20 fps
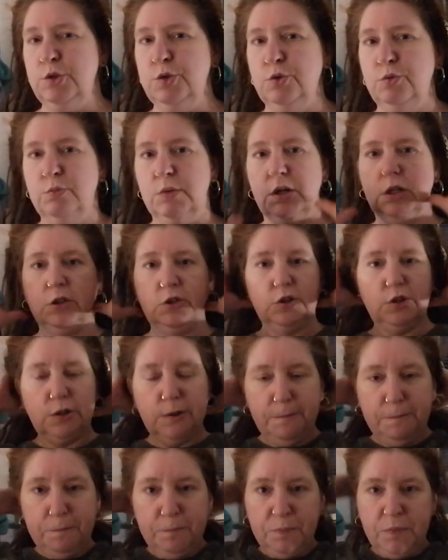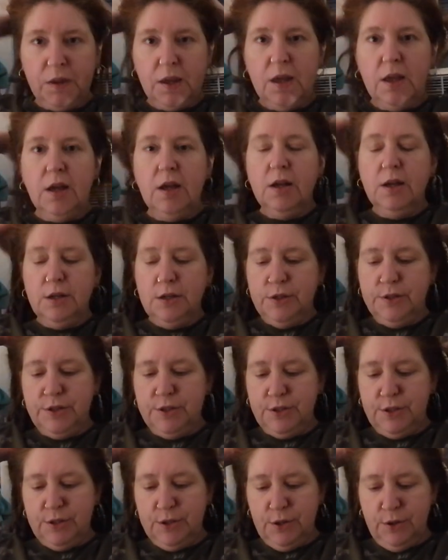too much
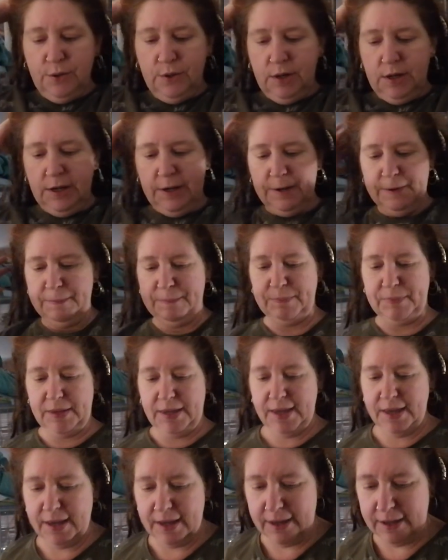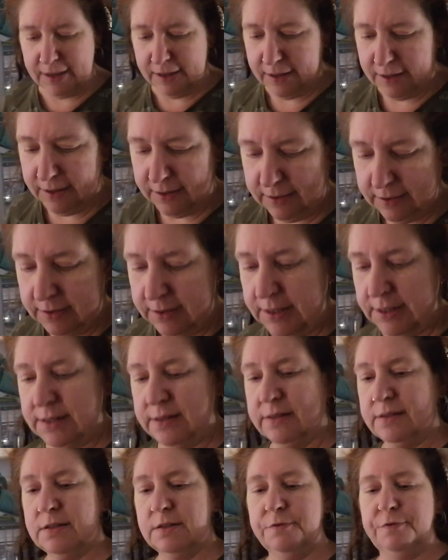so um, yeah
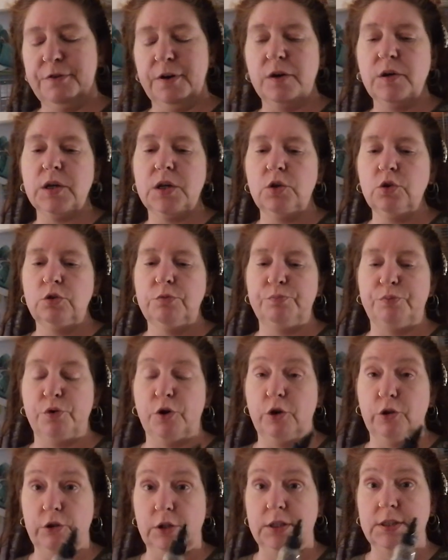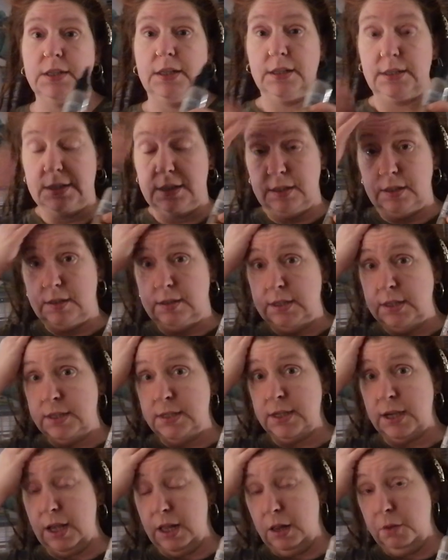this is a very good product it
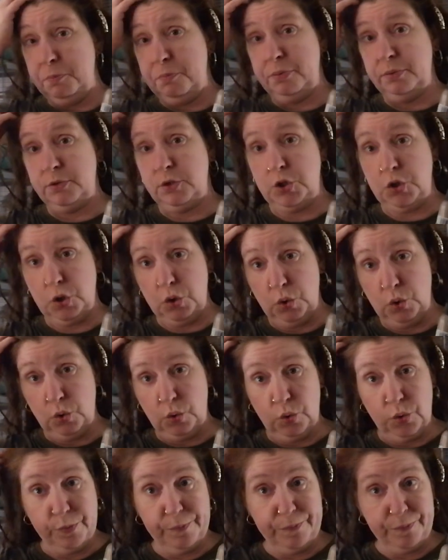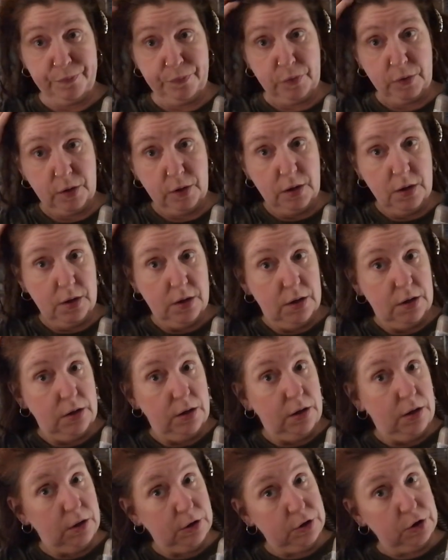did help to
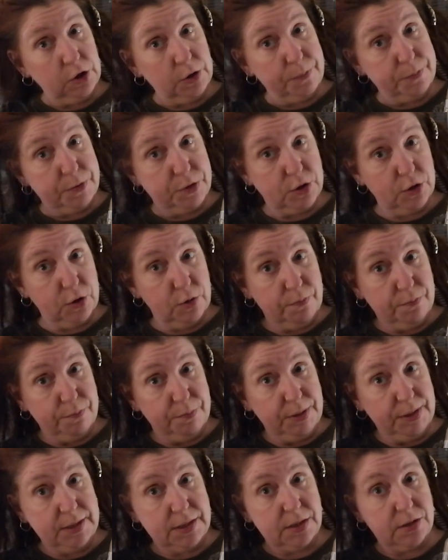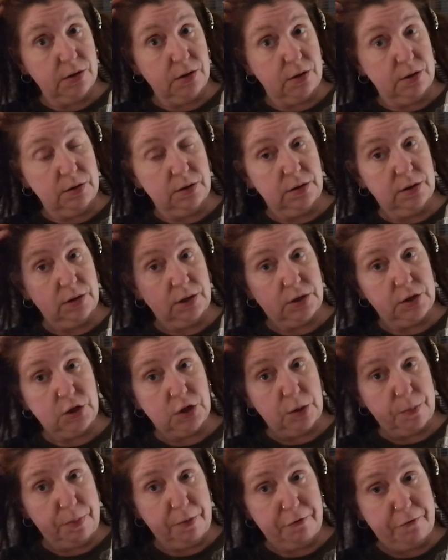knot up some bits on the
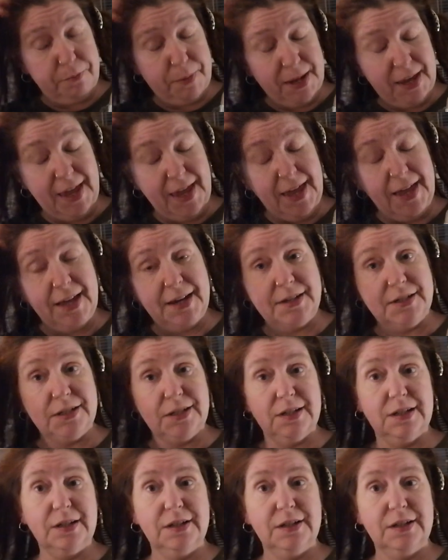top of my head